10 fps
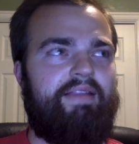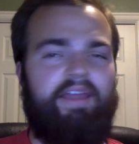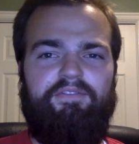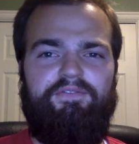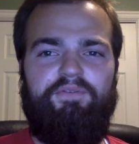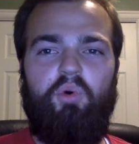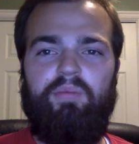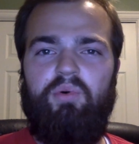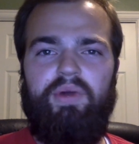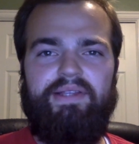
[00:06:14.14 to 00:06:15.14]
like
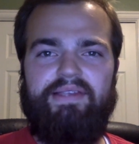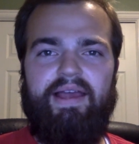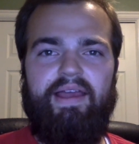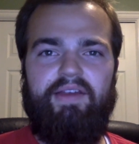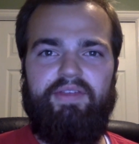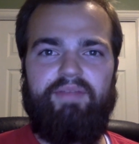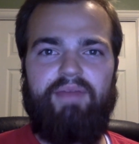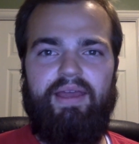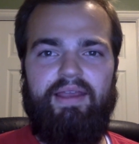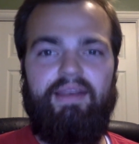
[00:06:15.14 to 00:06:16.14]
four points higher
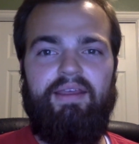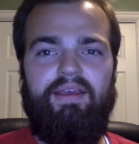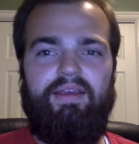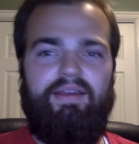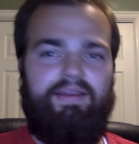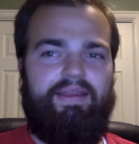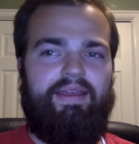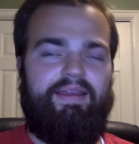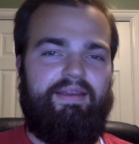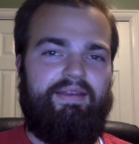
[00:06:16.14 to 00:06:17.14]
than mine,
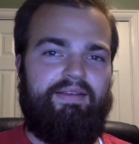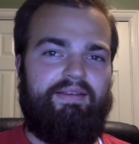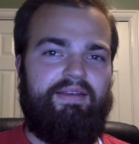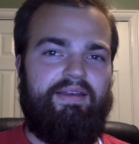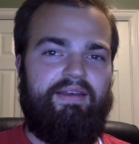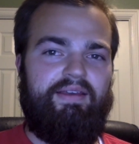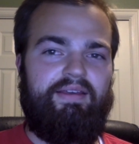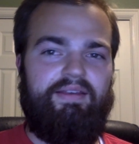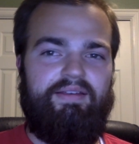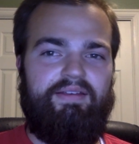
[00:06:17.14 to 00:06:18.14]
and
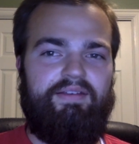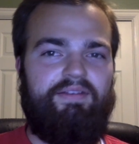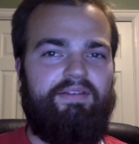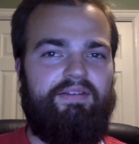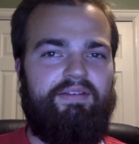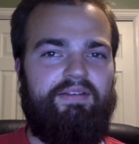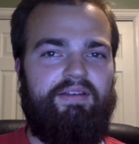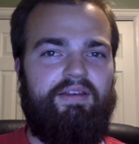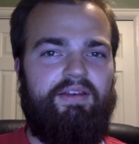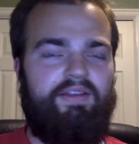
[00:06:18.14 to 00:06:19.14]
uh,
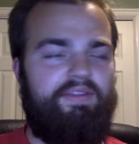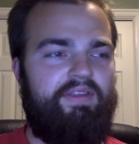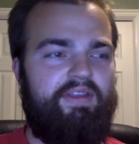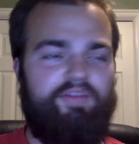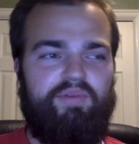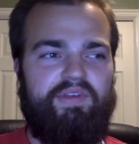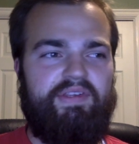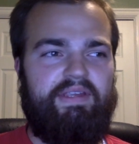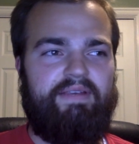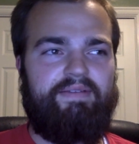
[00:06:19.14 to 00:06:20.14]
the other
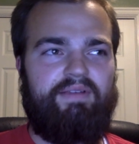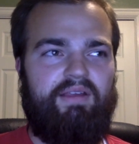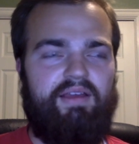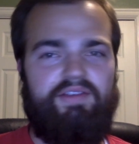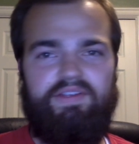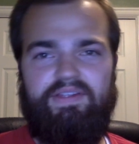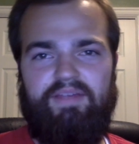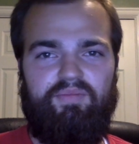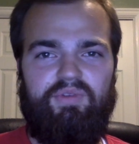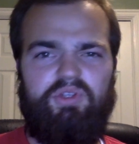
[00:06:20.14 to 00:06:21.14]
person got
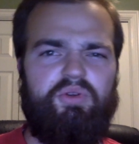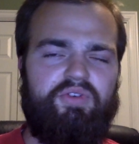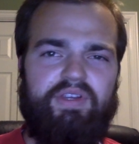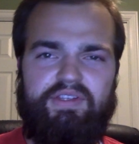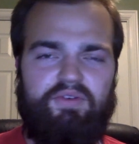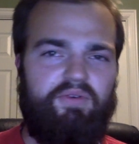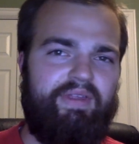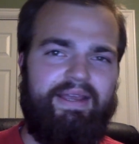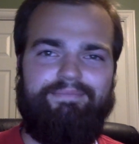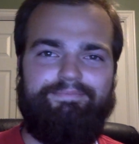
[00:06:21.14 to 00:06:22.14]
just some ludicrous
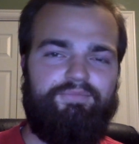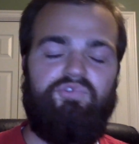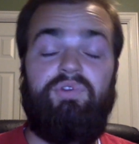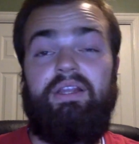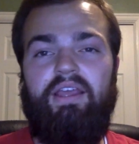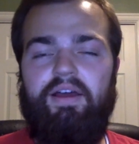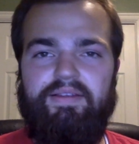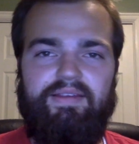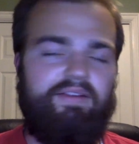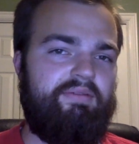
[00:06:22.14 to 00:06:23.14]
score that I really
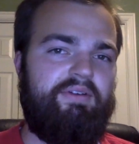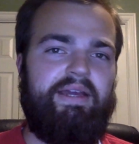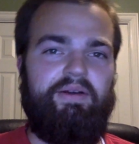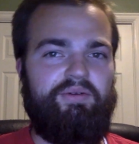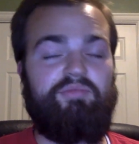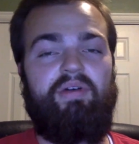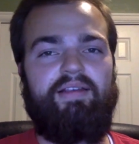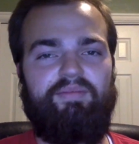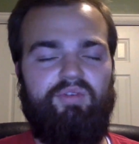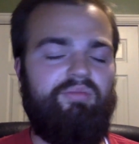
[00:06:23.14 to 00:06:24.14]
honestly don't know how it was
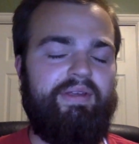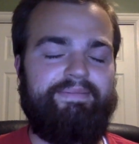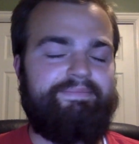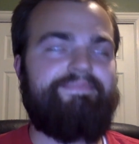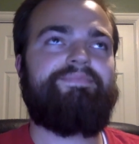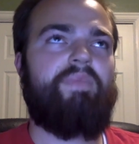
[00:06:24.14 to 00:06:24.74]
possible, but